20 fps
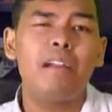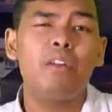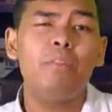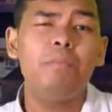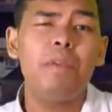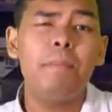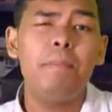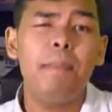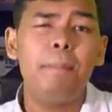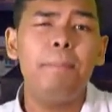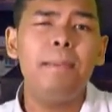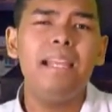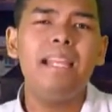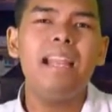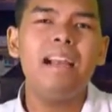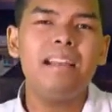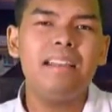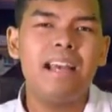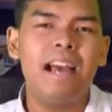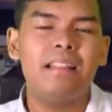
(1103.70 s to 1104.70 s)
kung
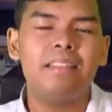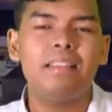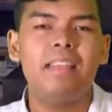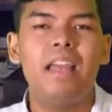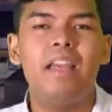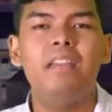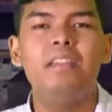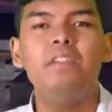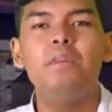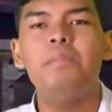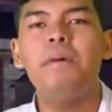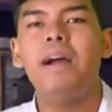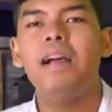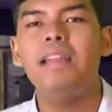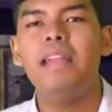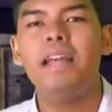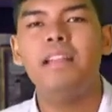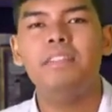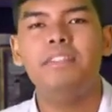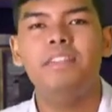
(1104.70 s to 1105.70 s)
bibibilang natin yung
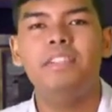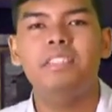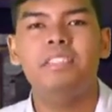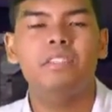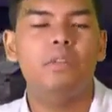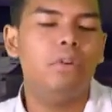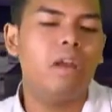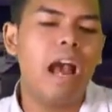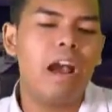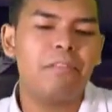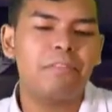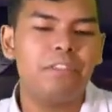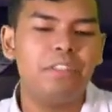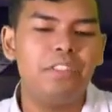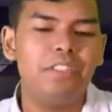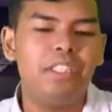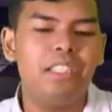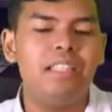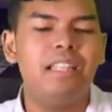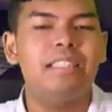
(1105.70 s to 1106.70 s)
mga letters, so
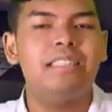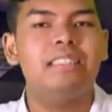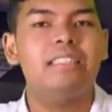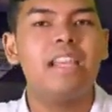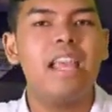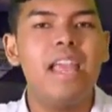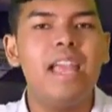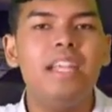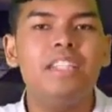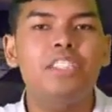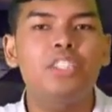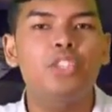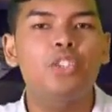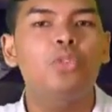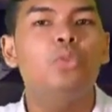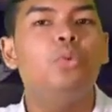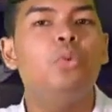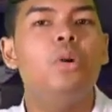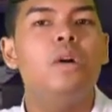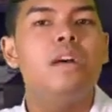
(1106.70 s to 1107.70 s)
after G, that's
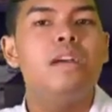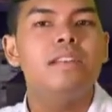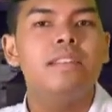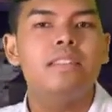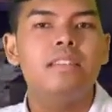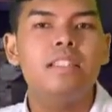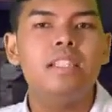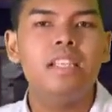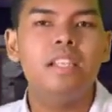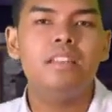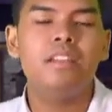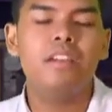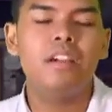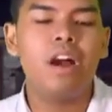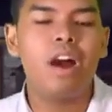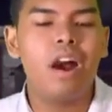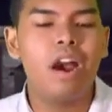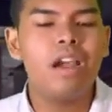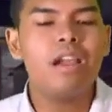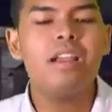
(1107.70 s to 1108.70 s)
H to Z.
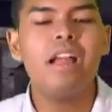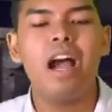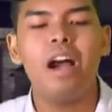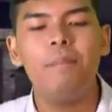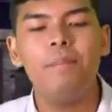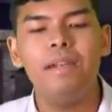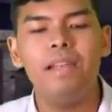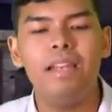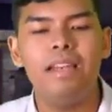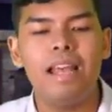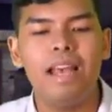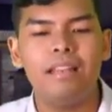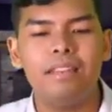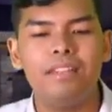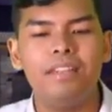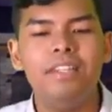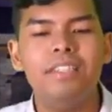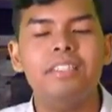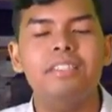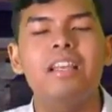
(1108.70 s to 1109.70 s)
There are how many
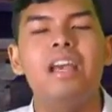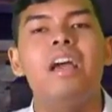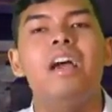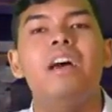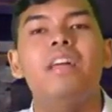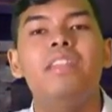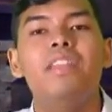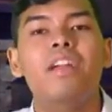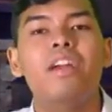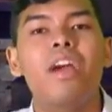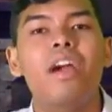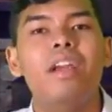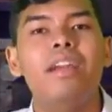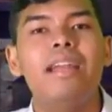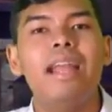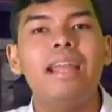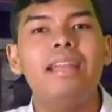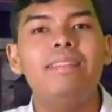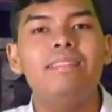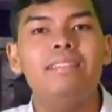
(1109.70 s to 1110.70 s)
letters? There are
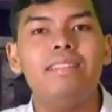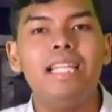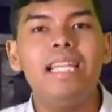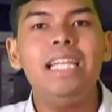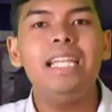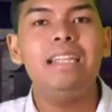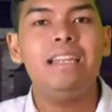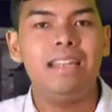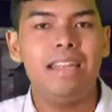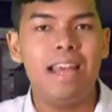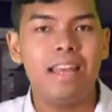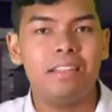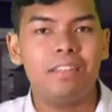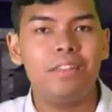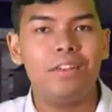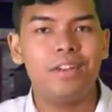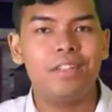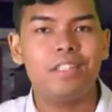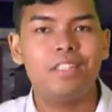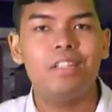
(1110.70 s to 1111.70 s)
nineteen
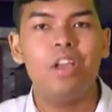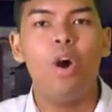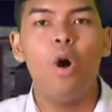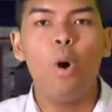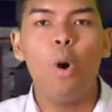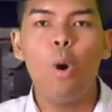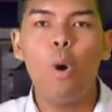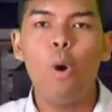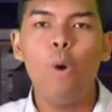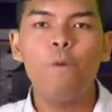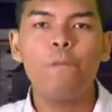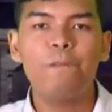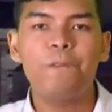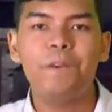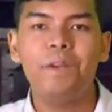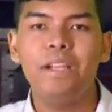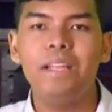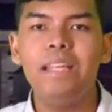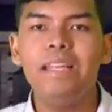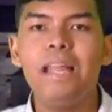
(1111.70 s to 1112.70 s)
letters.
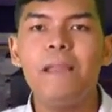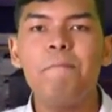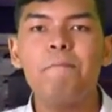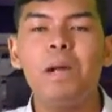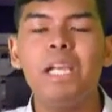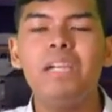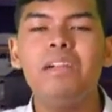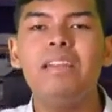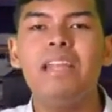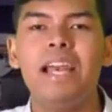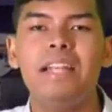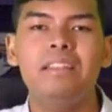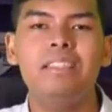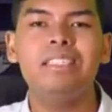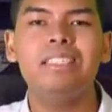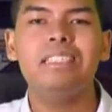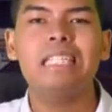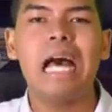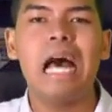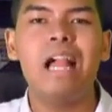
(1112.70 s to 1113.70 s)
Over, ilan ba yung
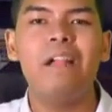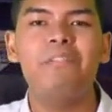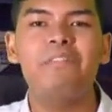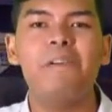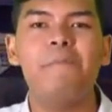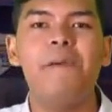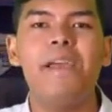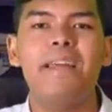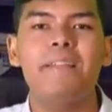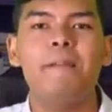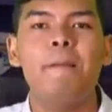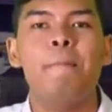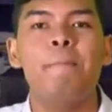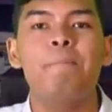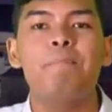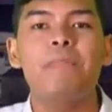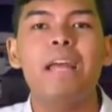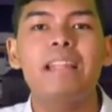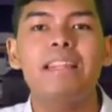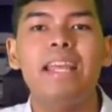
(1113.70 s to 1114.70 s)
letters sa alphabet?
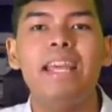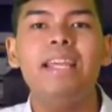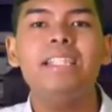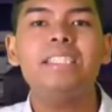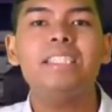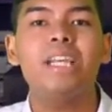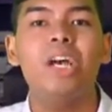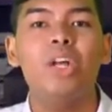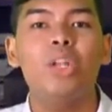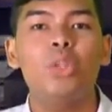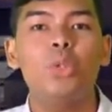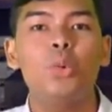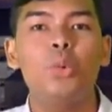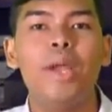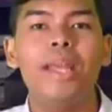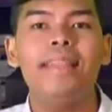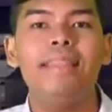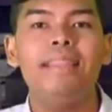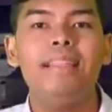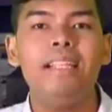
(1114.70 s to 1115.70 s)
That is
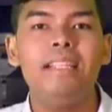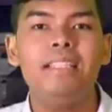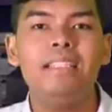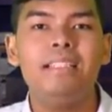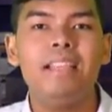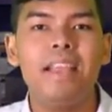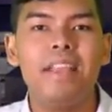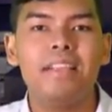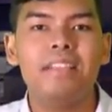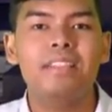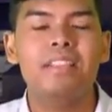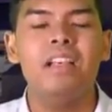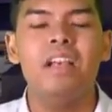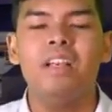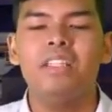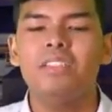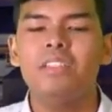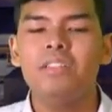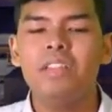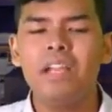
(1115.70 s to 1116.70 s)
twenty-six.
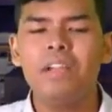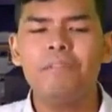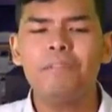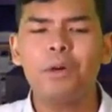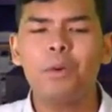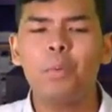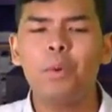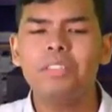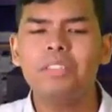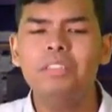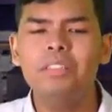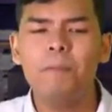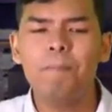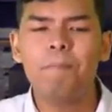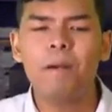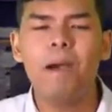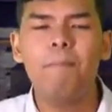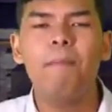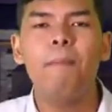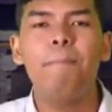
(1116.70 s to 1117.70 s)
So therefore, what's the
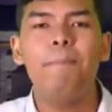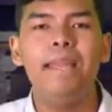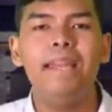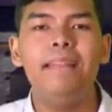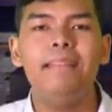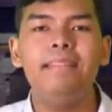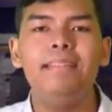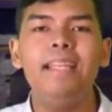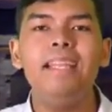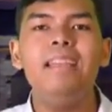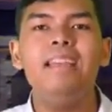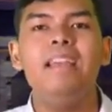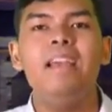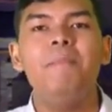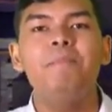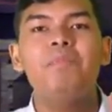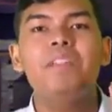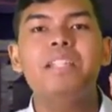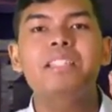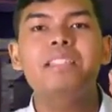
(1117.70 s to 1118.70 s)
probability?
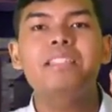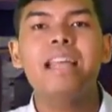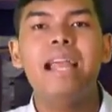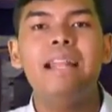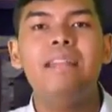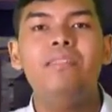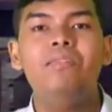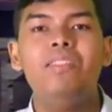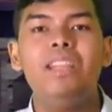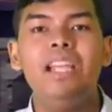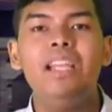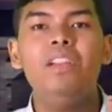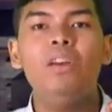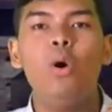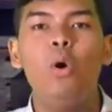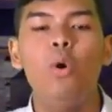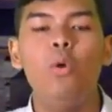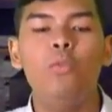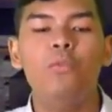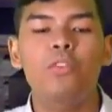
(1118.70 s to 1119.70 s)
That's nineteen
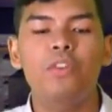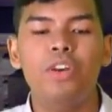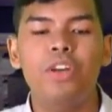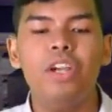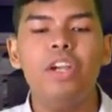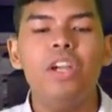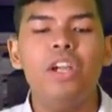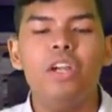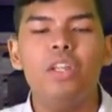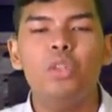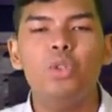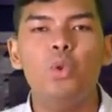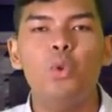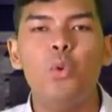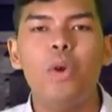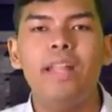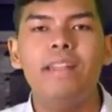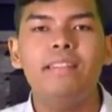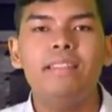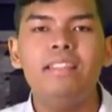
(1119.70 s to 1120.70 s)
over
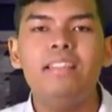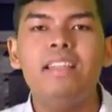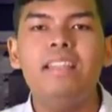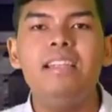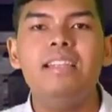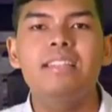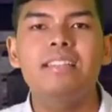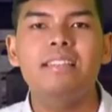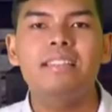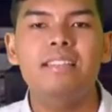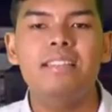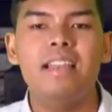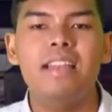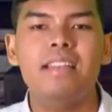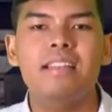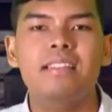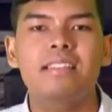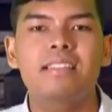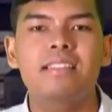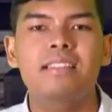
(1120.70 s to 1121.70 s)

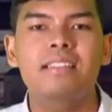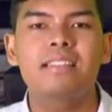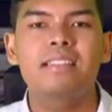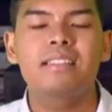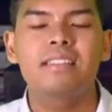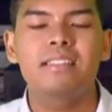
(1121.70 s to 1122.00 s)
twenty-six.